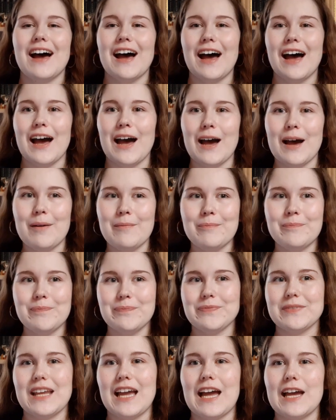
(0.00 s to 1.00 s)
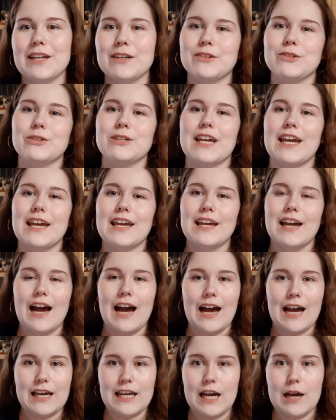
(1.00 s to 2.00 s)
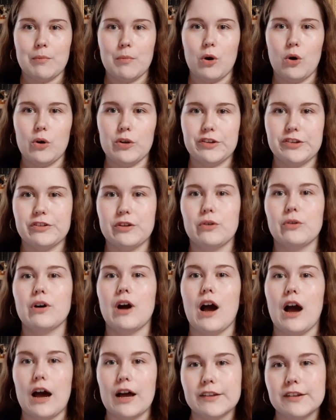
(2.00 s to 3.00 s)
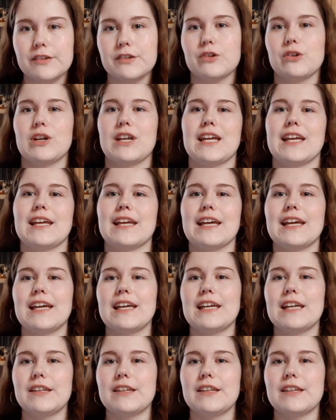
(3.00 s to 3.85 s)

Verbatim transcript: Um, and today I am also answering